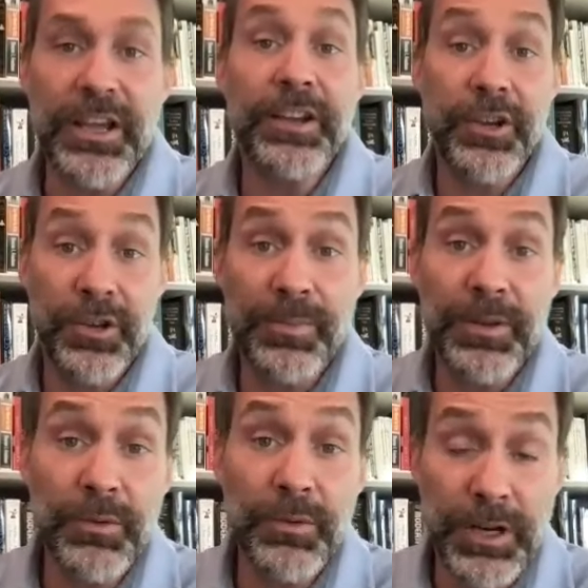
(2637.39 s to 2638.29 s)
It could be
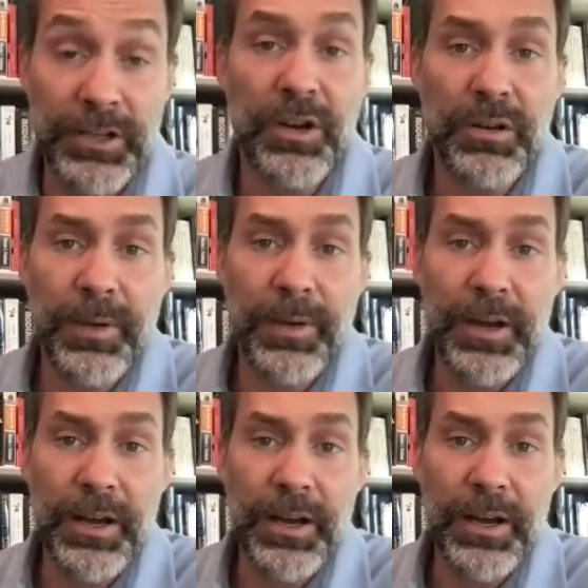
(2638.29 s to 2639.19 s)
what I talked about in
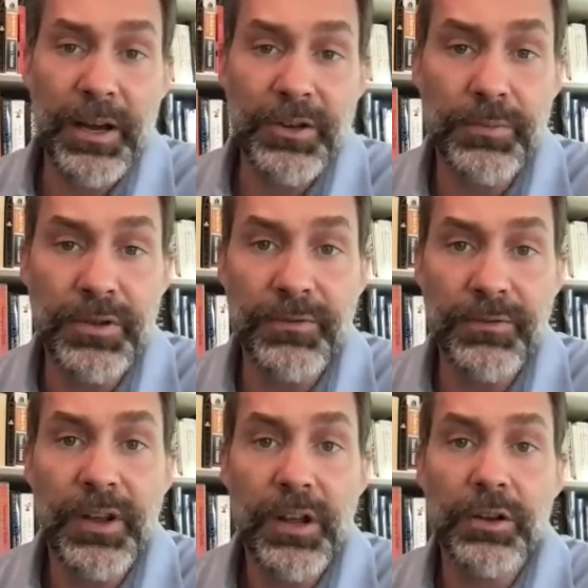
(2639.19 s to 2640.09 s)
terms of
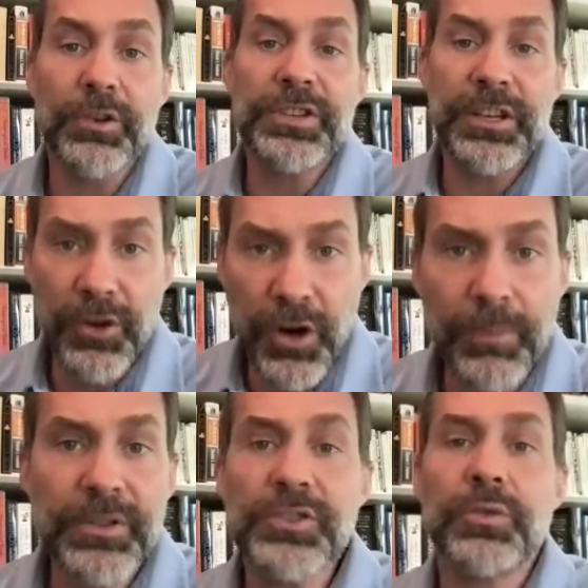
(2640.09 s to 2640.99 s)
large scale carbon
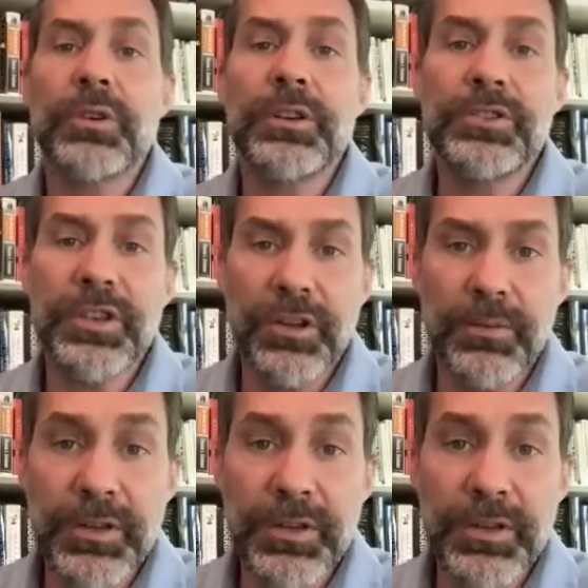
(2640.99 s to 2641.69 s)
storage. It could be